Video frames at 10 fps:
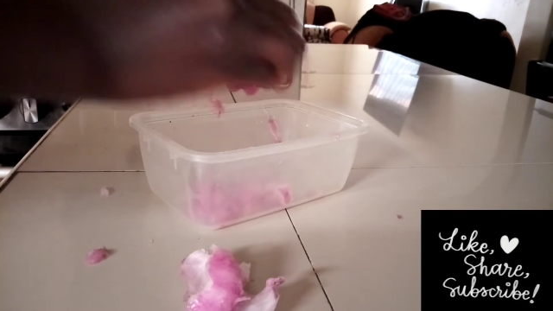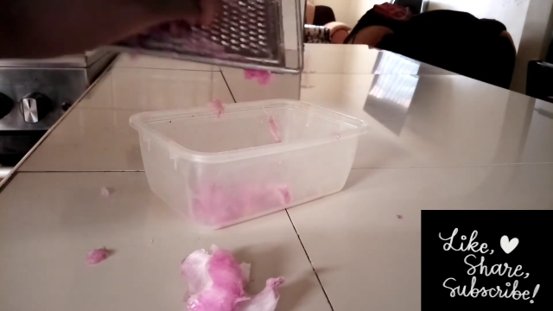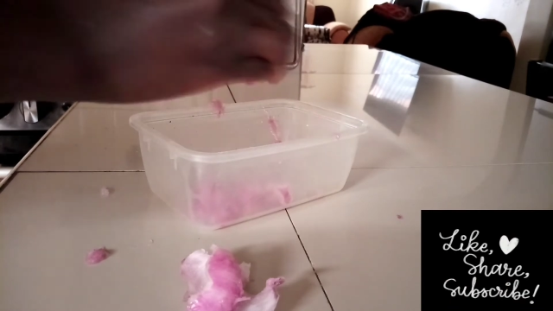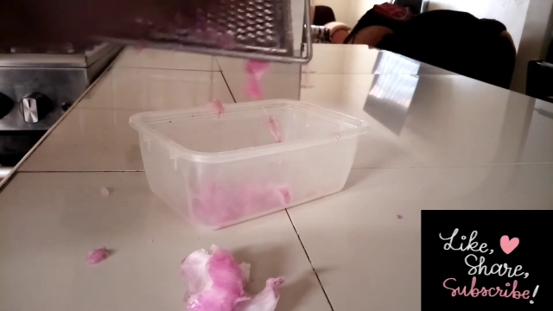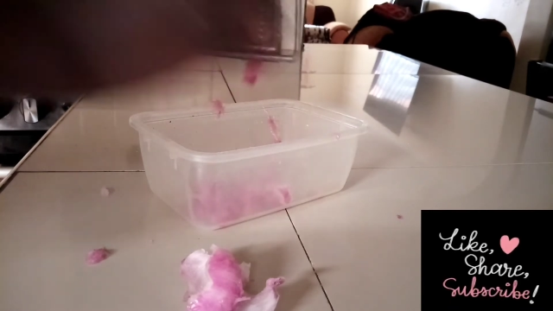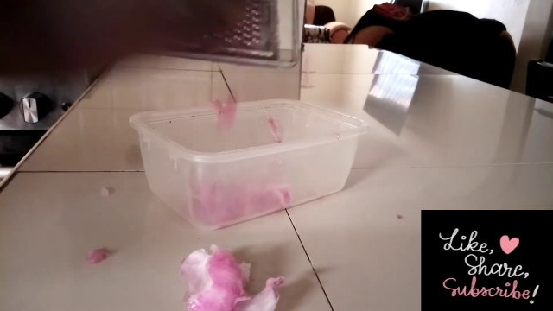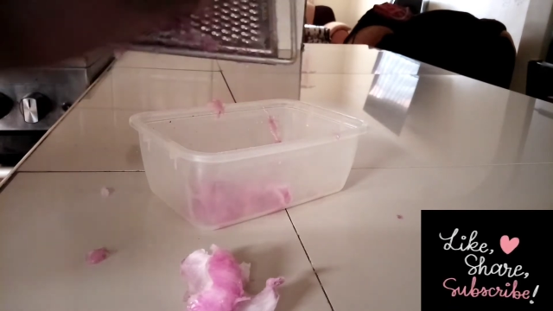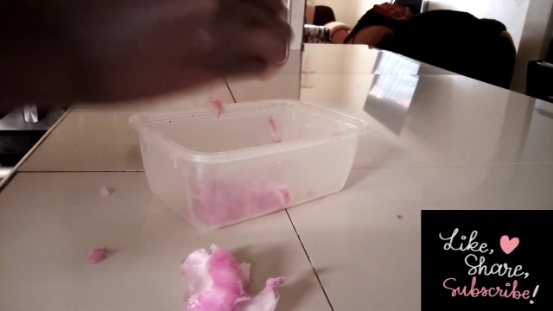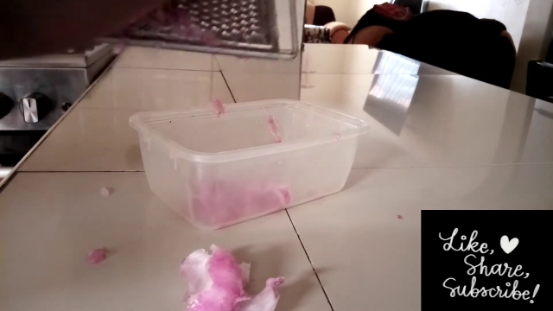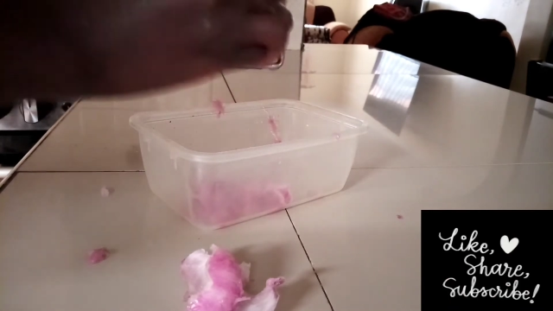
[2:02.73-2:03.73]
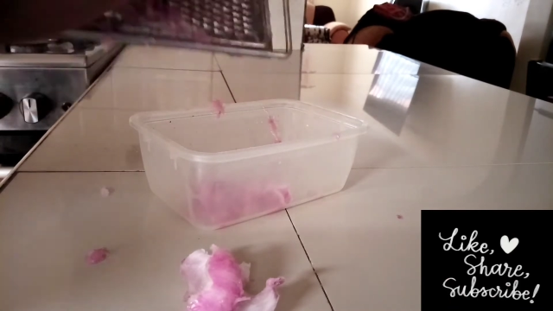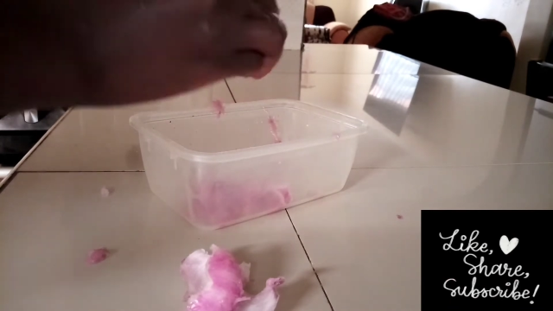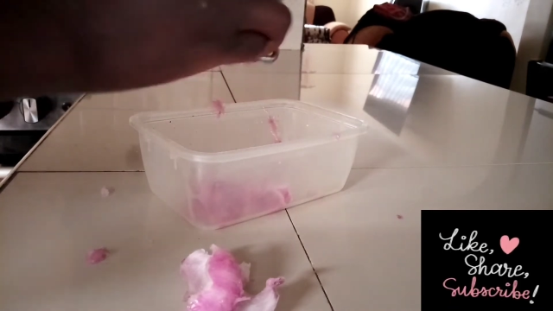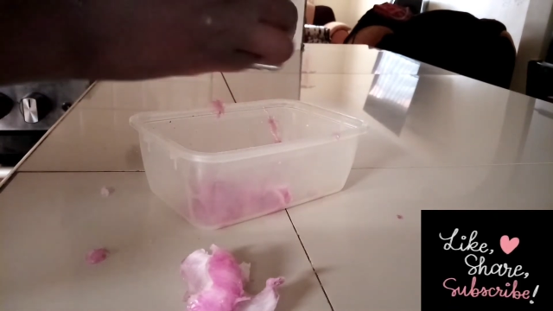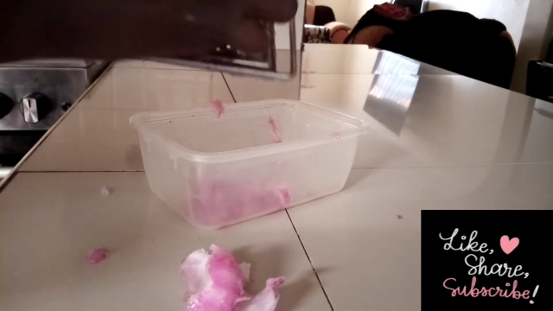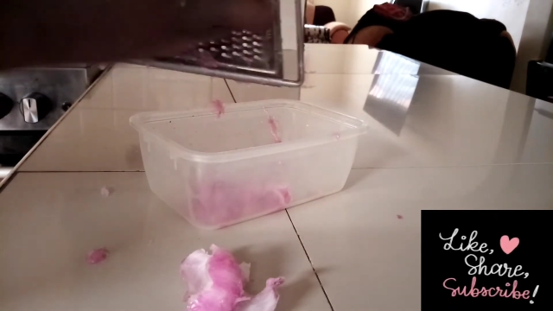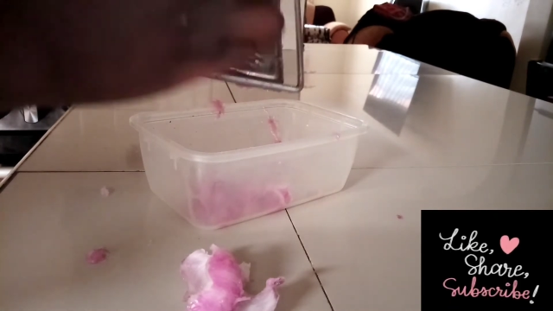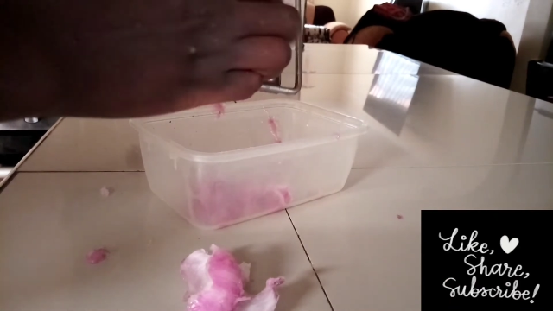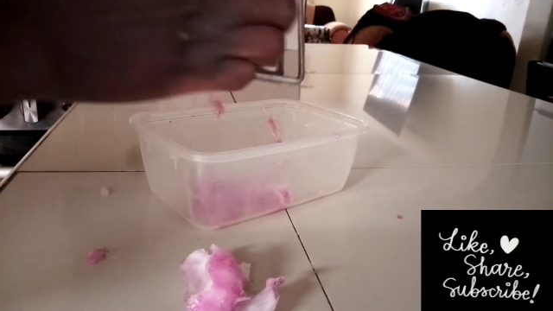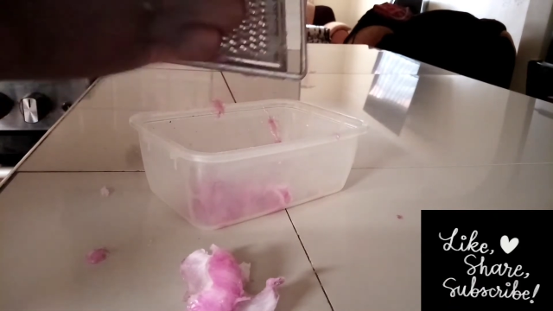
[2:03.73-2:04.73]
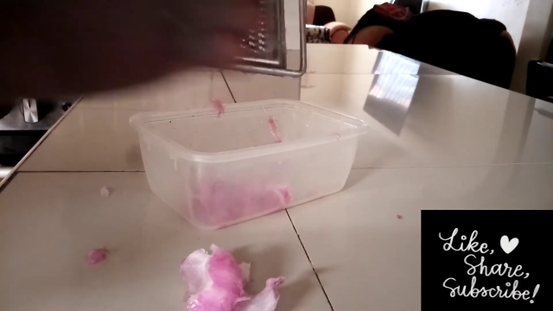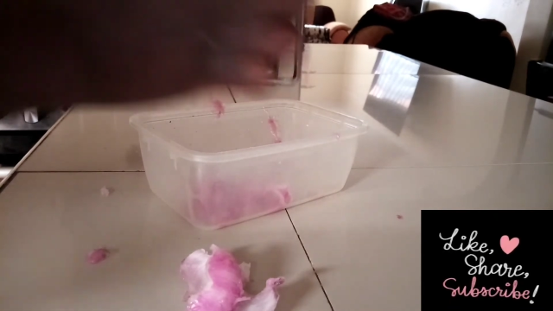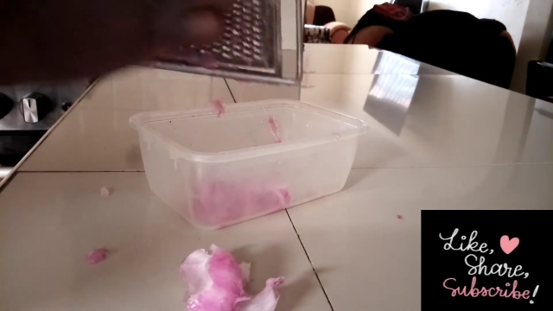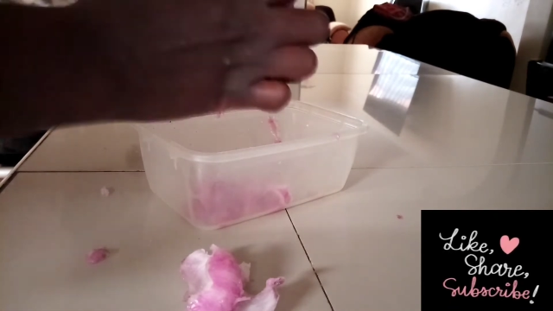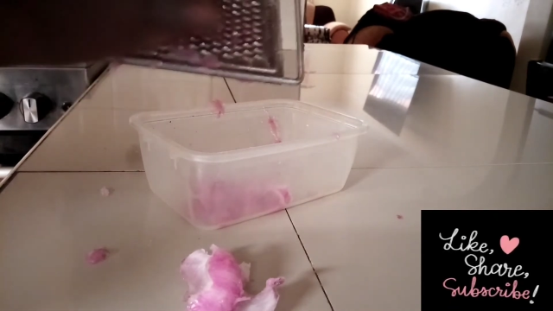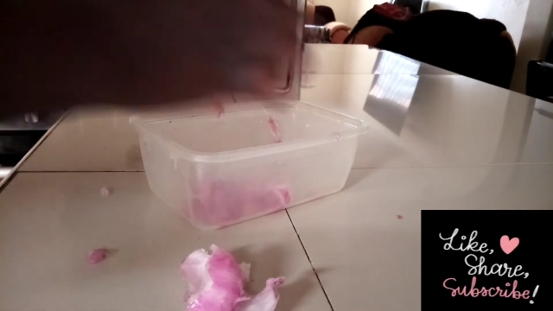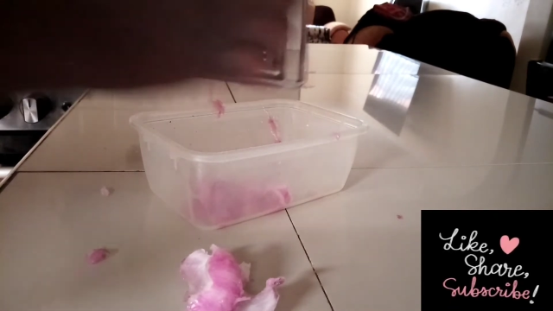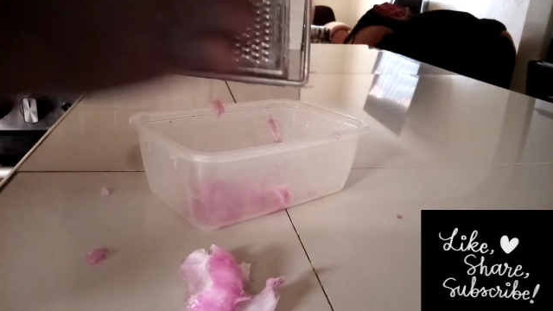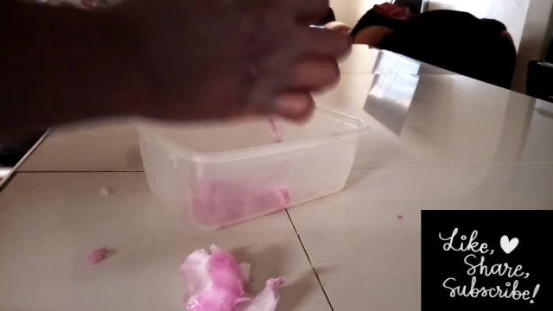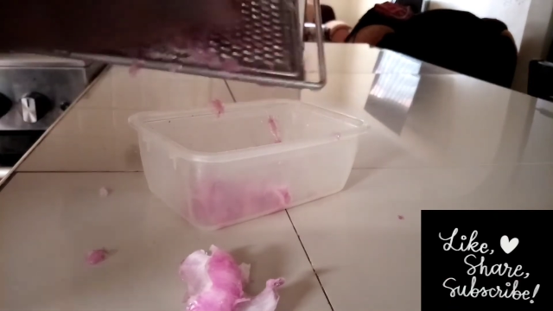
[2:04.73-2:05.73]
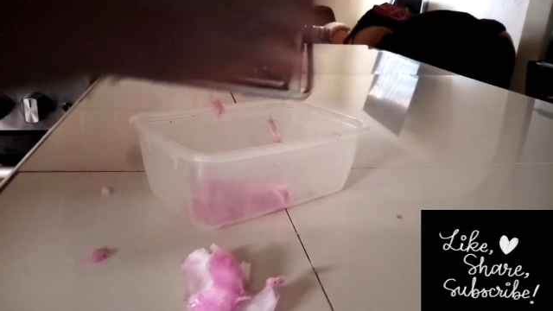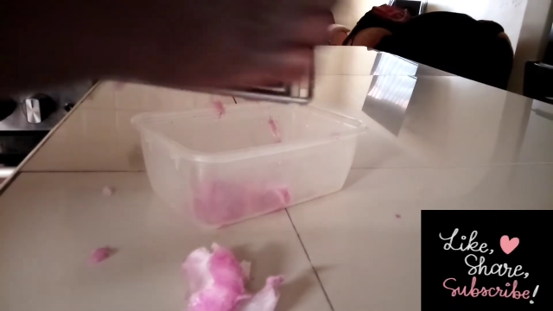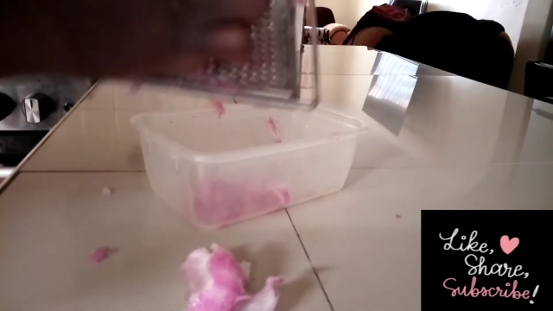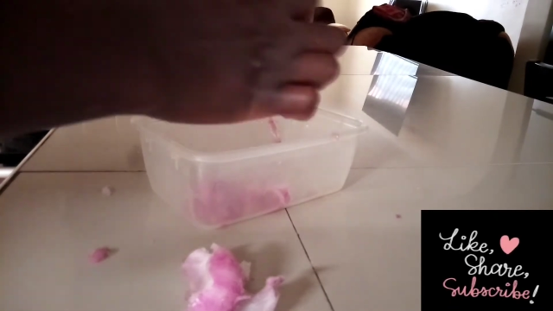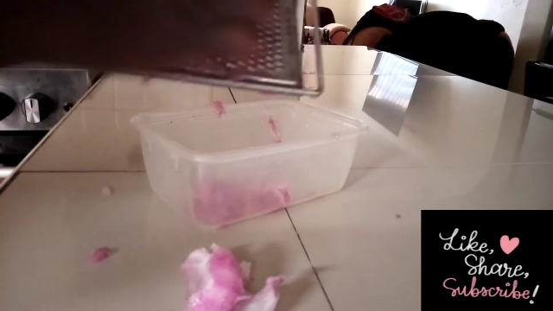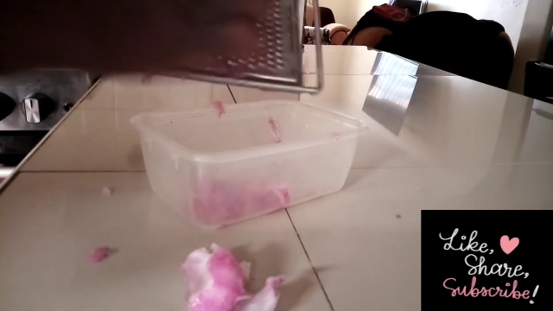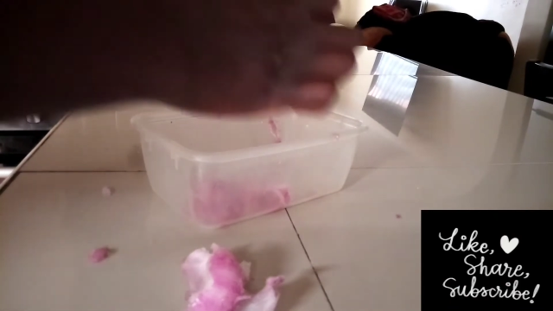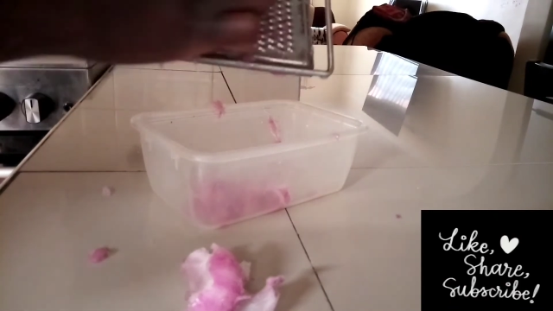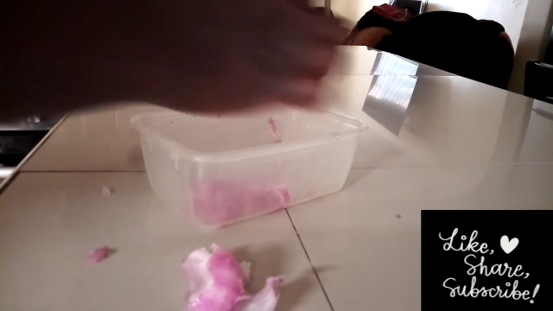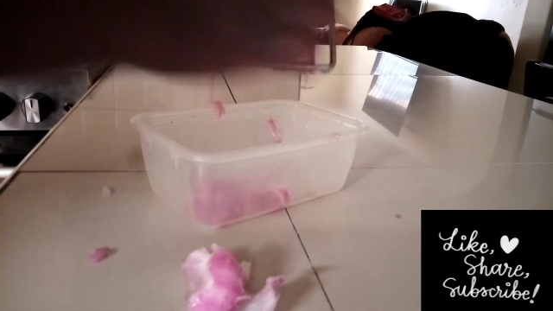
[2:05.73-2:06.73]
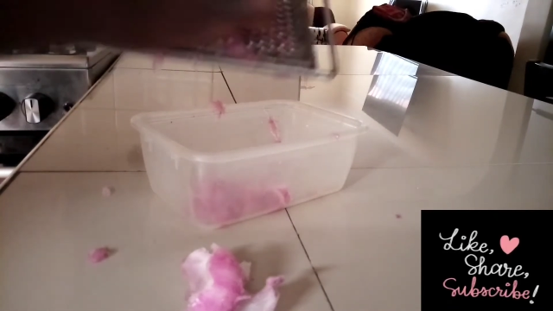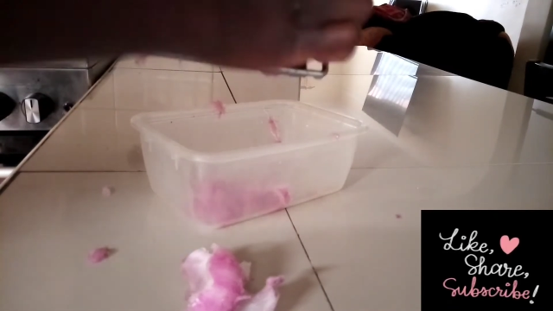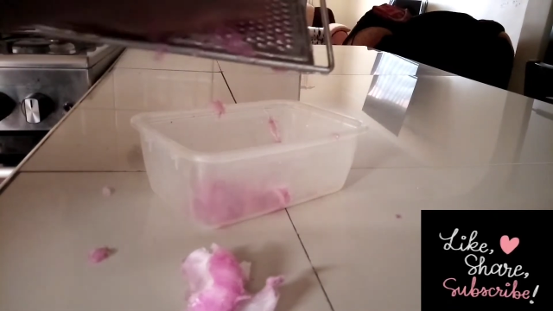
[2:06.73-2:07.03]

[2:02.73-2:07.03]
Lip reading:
(no speaker visible)